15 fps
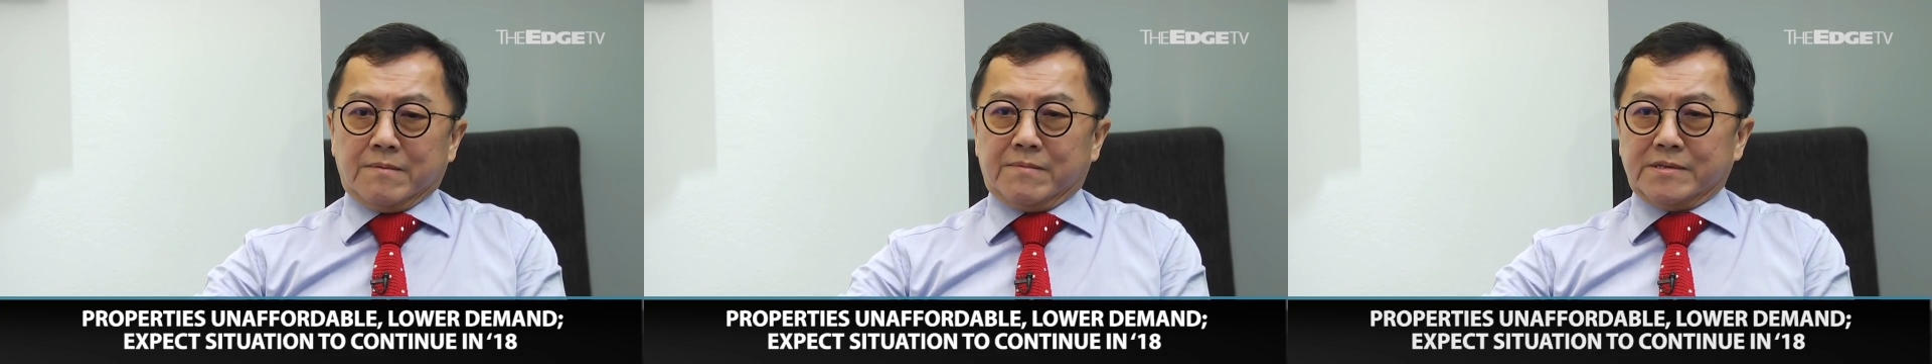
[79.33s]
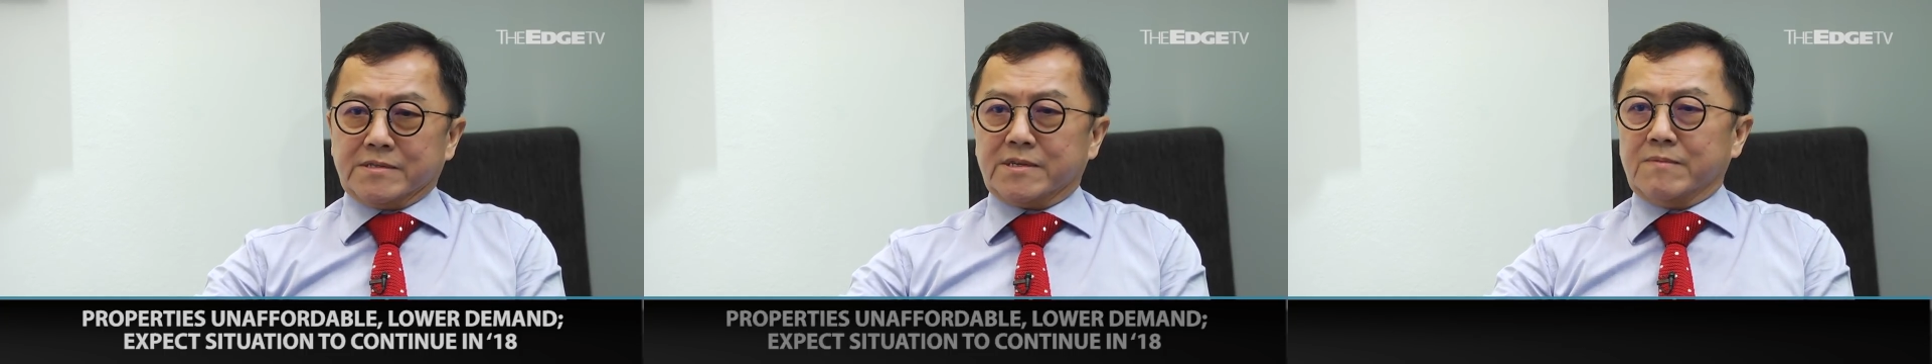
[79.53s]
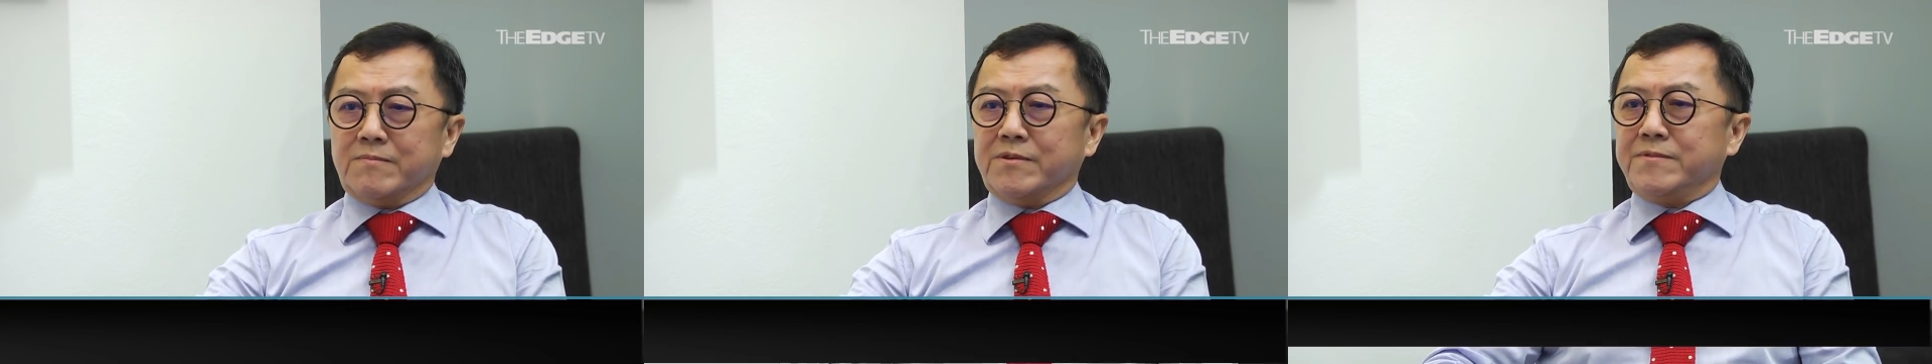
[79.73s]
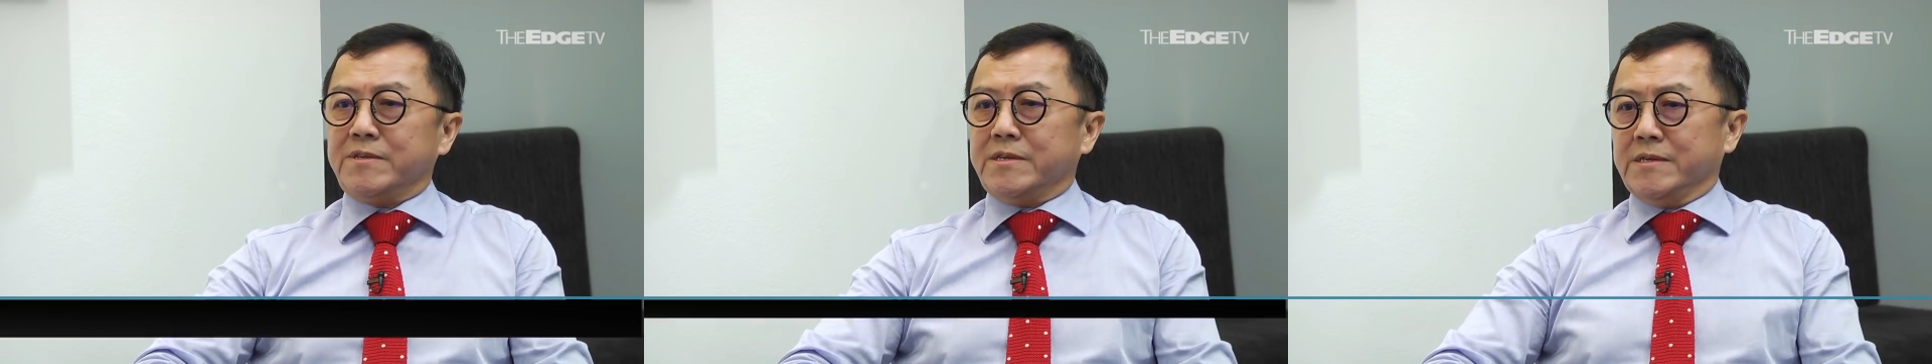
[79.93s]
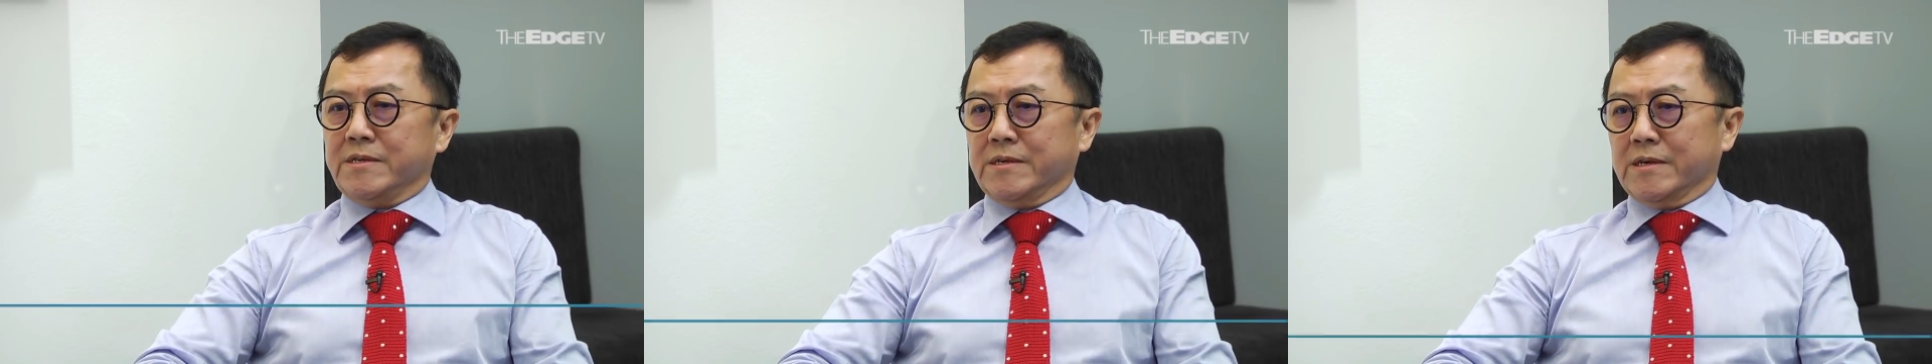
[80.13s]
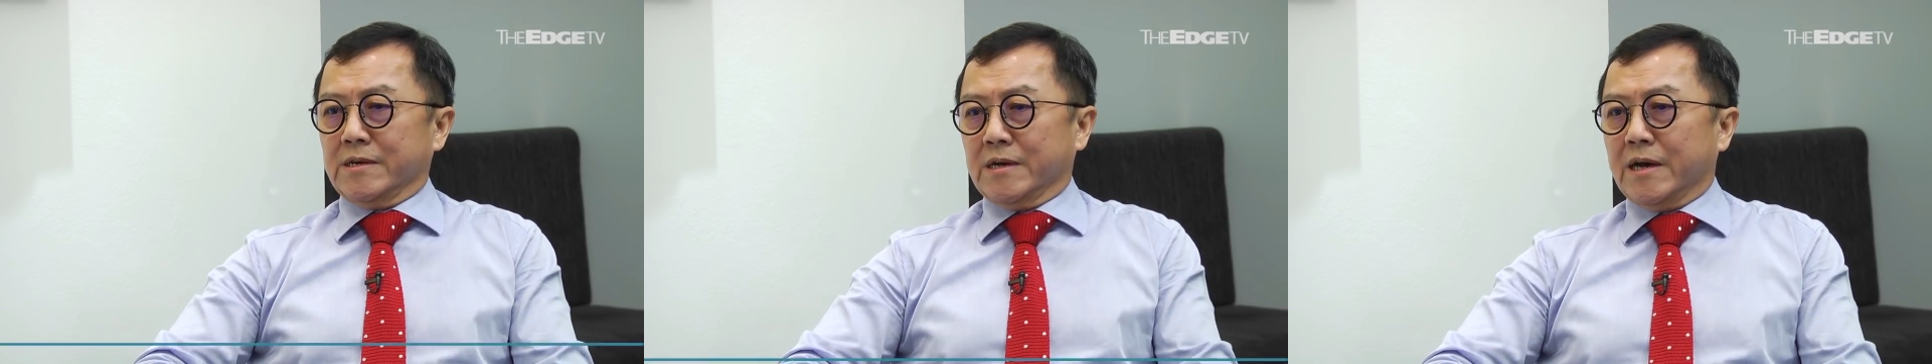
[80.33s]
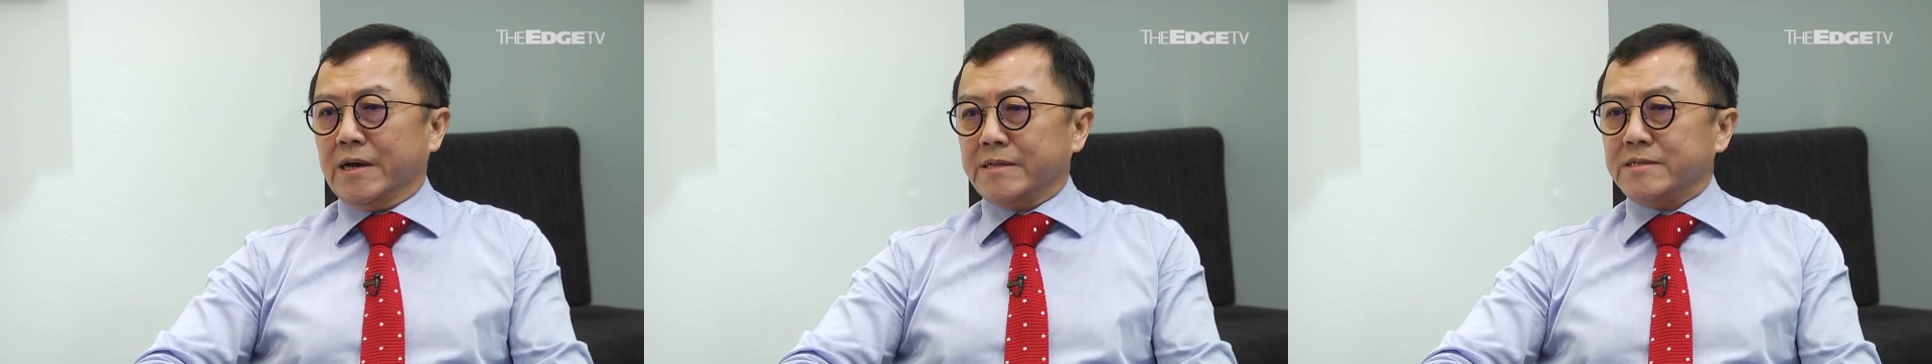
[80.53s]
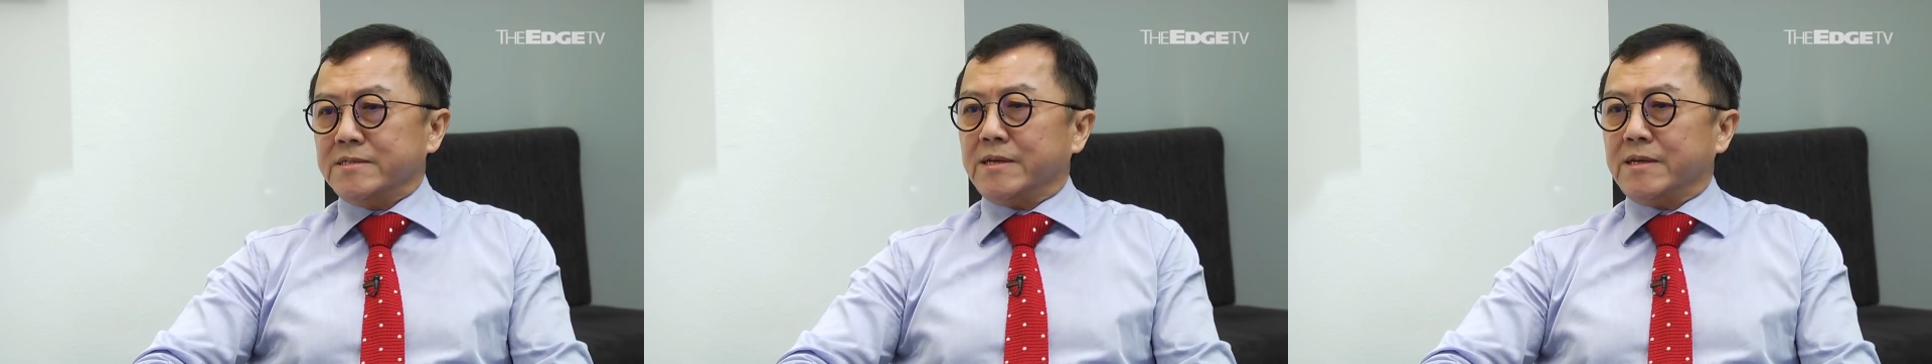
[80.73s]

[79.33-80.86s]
But some of the other